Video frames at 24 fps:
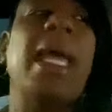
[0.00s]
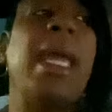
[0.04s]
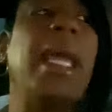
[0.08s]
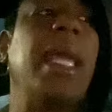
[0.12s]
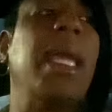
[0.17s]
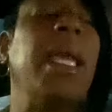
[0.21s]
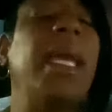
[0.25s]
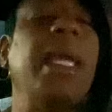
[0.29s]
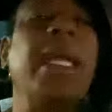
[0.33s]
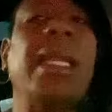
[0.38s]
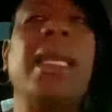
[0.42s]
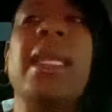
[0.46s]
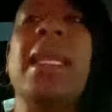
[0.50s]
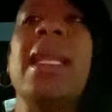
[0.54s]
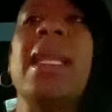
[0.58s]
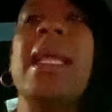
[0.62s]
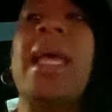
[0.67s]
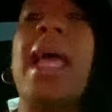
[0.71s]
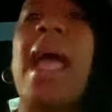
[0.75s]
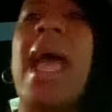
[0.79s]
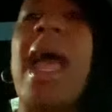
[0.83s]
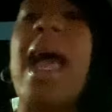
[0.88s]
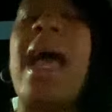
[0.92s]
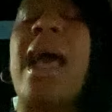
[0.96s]

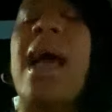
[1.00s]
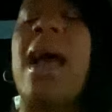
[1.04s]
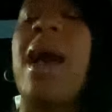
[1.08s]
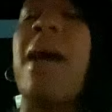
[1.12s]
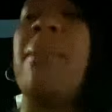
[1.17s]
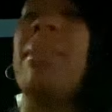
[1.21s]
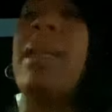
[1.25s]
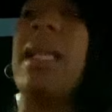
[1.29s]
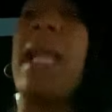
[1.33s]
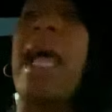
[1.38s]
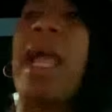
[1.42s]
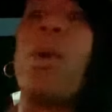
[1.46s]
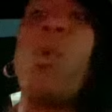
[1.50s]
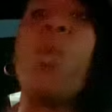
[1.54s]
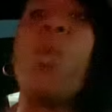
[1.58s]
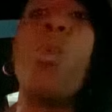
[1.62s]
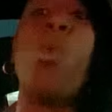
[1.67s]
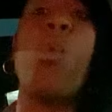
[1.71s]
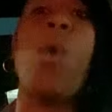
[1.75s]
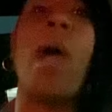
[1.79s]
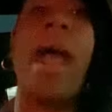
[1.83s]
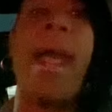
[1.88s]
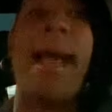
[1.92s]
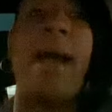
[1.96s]
And I'm like,
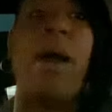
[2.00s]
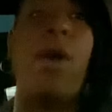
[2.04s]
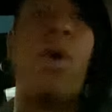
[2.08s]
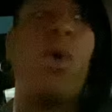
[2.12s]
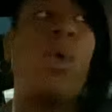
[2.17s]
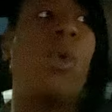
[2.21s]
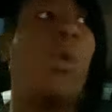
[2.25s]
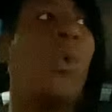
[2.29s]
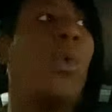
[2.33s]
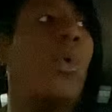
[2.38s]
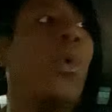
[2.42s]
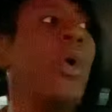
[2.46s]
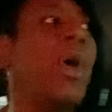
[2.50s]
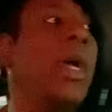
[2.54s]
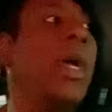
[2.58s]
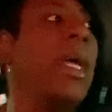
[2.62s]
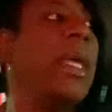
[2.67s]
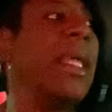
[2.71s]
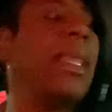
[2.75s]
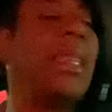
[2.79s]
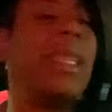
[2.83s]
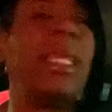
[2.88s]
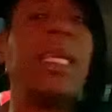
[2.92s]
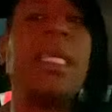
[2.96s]
wow,
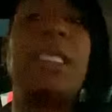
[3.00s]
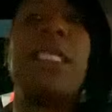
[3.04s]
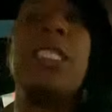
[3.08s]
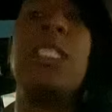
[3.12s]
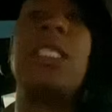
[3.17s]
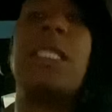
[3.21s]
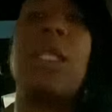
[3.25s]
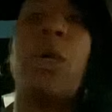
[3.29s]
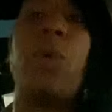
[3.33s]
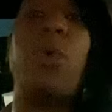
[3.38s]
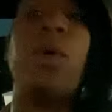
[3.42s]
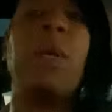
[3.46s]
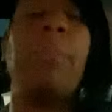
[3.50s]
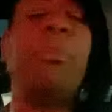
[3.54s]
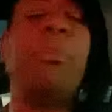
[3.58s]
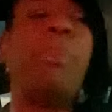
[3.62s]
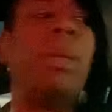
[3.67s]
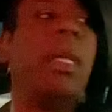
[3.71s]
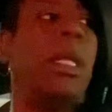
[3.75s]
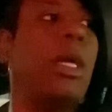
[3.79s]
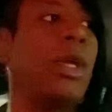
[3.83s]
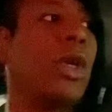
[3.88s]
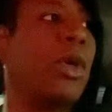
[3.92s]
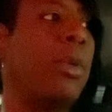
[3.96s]
this is so
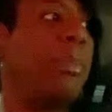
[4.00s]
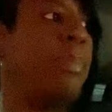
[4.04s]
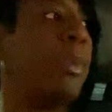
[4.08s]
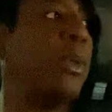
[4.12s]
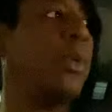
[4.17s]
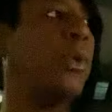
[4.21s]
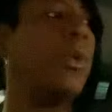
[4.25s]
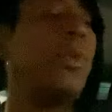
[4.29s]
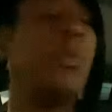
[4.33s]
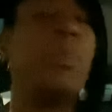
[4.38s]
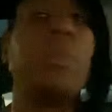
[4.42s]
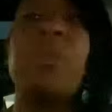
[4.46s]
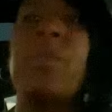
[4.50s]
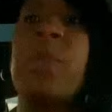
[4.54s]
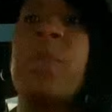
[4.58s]
applicable